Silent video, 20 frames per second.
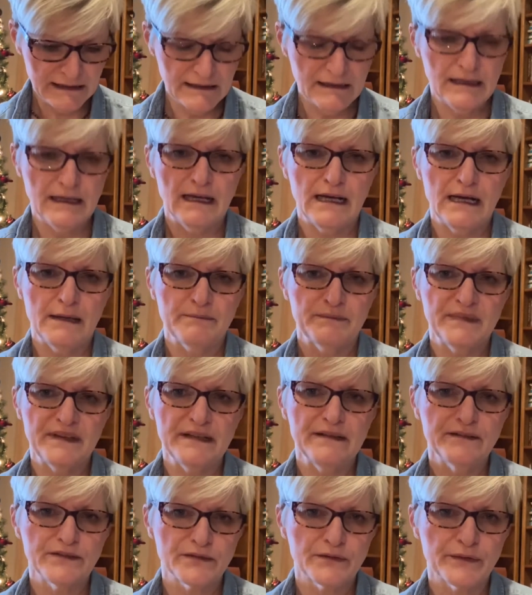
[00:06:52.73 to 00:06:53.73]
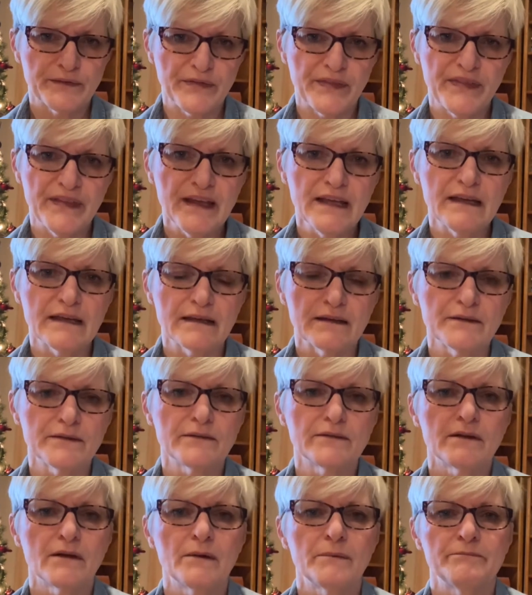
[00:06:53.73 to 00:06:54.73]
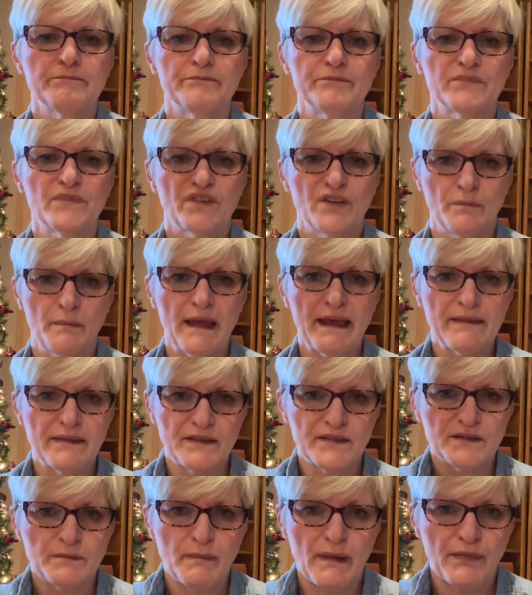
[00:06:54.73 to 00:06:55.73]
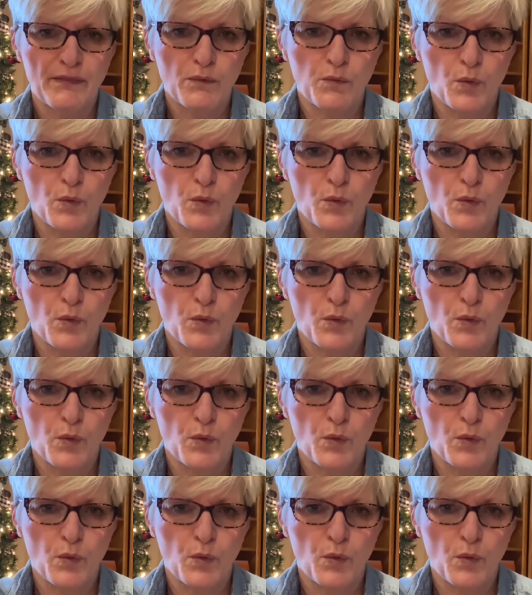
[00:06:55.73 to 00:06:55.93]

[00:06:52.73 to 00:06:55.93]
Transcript: um, these certain things to make this month